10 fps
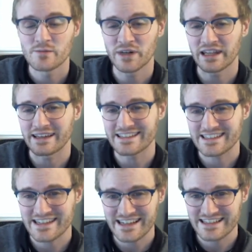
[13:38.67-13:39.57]
But like
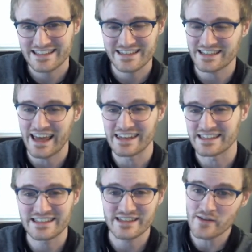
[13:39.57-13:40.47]
sixths and
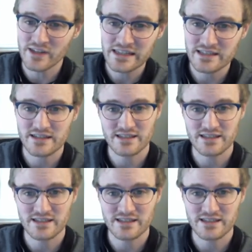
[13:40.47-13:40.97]
sevenths,